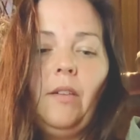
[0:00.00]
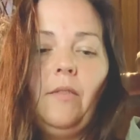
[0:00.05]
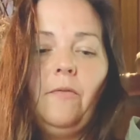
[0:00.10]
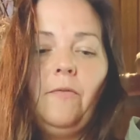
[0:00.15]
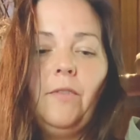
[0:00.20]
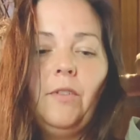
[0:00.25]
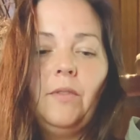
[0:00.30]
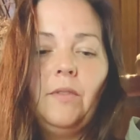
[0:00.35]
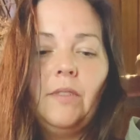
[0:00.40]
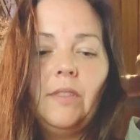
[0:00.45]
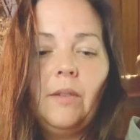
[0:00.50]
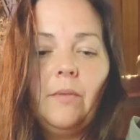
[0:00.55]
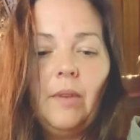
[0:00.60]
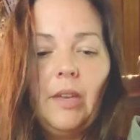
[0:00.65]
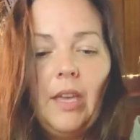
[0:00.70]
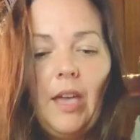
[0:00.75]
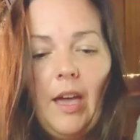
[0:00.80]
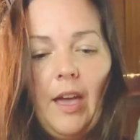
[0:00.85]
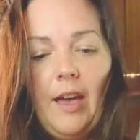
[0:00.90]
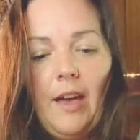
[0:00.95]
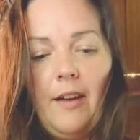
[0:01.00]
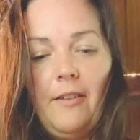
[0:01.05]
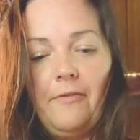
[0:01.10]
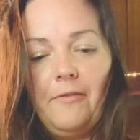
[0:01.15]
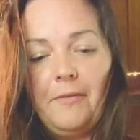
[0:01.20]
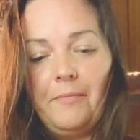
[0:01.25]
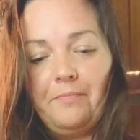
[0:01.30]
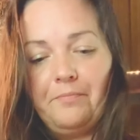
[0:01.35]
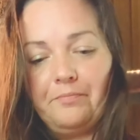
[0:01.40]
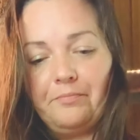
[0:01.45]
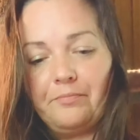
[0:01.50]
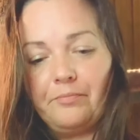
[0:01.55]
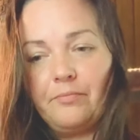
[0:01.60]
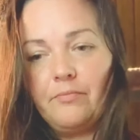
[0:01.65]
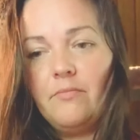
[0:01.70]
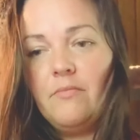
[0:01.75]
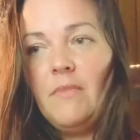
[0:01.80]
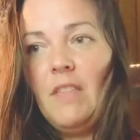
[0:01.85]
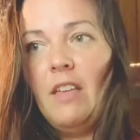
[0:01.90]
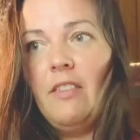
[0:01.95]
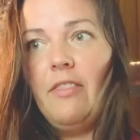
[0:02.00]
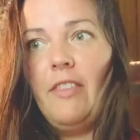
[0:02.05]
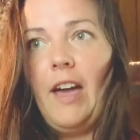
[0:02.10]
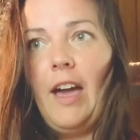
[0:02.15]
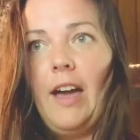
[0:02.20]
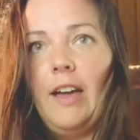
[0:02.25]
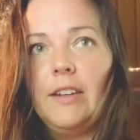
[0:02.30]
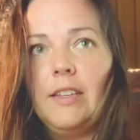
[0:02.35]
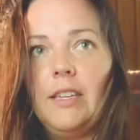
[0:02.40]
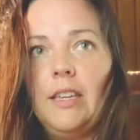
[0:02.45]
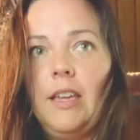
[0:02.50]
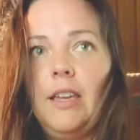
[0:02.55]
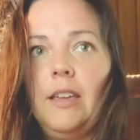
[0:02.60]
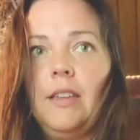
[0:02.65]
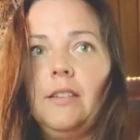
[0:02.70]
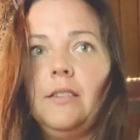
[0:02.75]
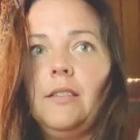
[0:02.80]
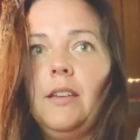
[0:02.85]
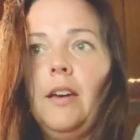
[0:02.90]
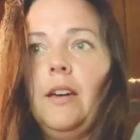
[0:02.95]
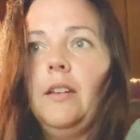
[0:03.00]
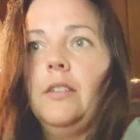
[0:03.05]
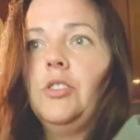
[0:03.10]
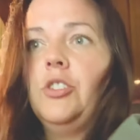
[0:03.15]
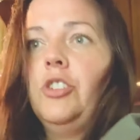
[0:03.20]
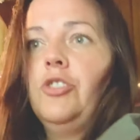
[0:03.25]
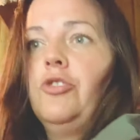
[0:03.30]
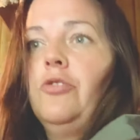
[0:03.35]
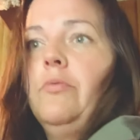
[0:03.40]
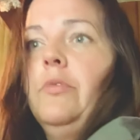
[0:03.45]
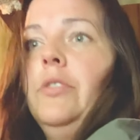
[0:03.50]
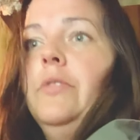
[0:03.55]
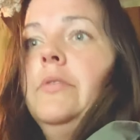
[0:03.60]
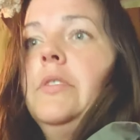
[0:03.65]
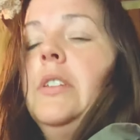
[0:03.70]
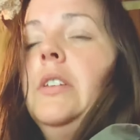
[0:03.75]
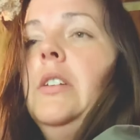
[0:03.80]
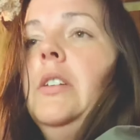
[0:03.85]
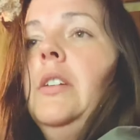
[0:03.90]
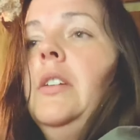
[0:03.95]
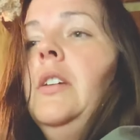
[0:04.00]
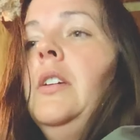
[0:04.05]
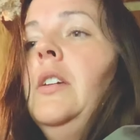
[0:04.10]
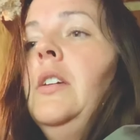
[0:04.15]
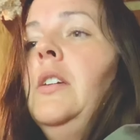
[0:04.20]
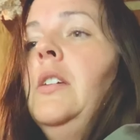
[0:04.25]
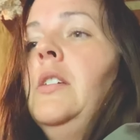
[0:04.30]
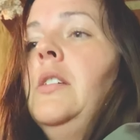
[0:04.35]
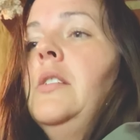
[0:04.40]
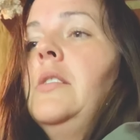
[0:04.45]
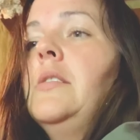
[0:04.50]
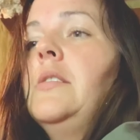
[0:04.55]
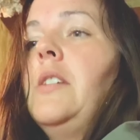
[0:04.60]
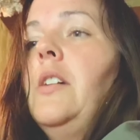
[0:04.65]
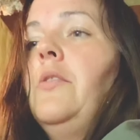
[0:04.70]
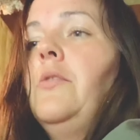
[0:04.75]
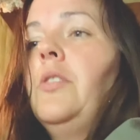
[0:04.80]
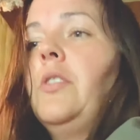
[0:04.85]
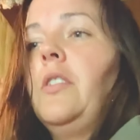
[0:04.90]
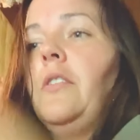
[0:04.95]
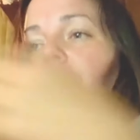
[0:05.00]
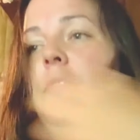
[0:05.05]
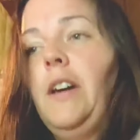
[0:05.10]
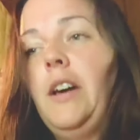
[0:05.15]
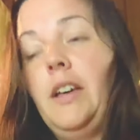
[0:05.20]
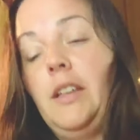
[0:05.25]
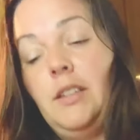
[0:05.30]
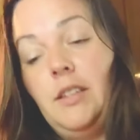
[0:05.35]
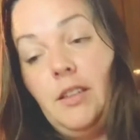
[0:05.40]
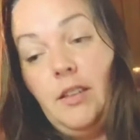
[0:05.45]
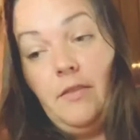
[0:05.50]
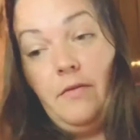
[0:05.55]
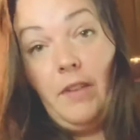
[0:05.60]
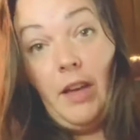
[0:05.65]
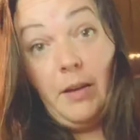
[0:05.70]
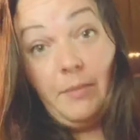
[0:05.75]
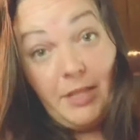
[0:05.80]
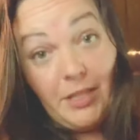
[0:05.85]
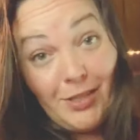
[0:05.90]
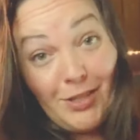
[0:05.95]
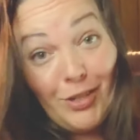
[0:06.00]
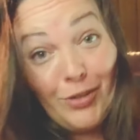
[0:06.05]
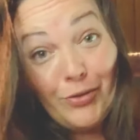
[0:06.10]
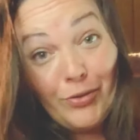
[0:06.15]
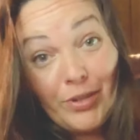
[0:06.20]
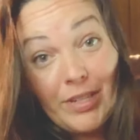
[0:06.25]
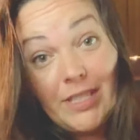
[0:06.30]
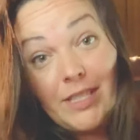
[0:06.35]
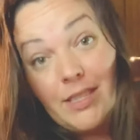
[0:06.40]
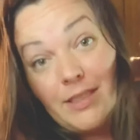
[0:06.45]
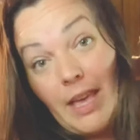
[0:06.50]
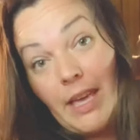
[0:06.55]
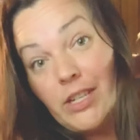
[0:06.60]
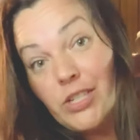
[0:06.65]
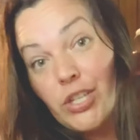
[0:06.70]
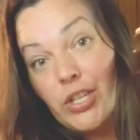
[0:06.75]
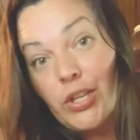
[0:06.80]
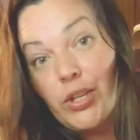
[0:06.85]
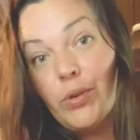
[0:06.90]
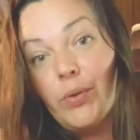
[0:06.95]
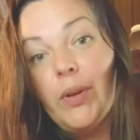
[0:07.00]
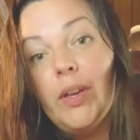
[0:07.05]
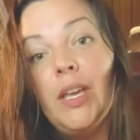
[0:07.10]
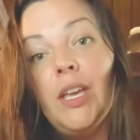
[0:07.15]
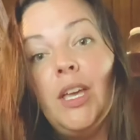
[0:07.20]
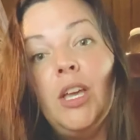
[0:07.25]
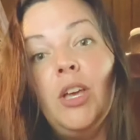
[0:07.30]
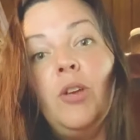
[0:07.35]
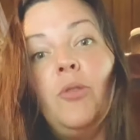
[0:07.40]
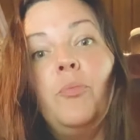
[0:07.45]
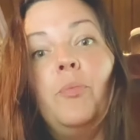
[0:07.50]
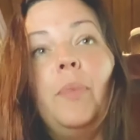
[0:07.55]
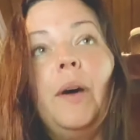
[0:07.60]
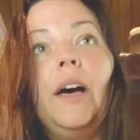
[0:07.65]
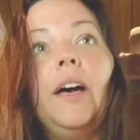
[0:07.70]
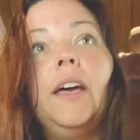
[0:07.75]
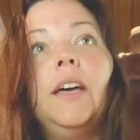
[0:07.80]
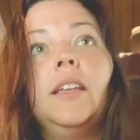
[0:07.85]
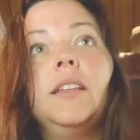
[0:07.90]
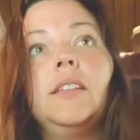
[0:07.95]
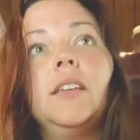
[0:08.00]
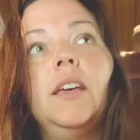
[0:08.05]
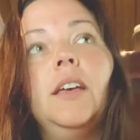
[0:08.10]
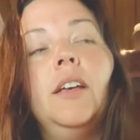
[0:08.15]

foods that we have. That and ginger root. So you're going to find vitamins and nutrients in that too, but